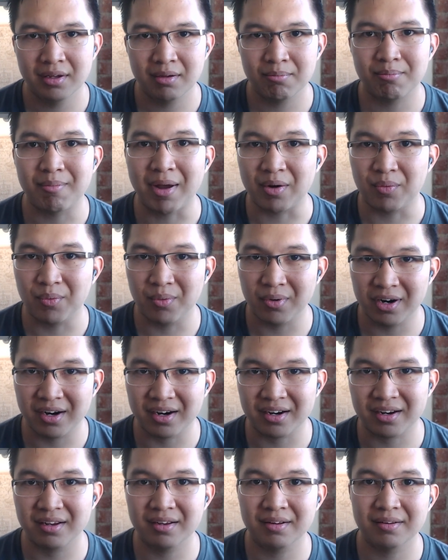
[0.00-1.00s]
my
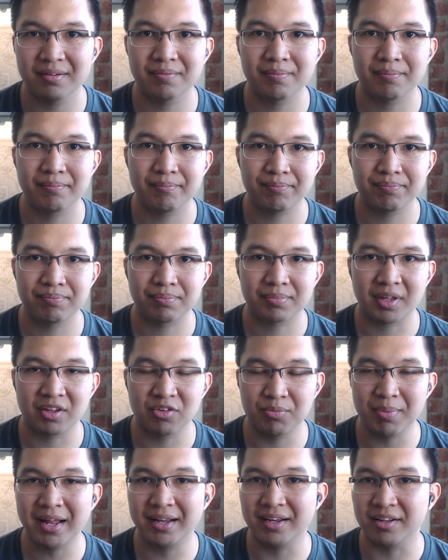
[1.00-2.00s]
work is
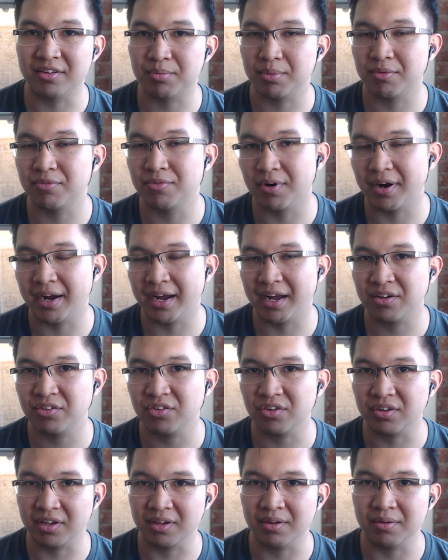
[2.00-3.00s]
balanced before I
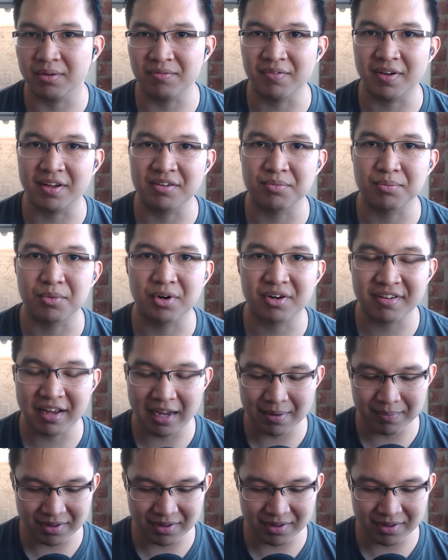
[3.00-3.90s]
actually invest more time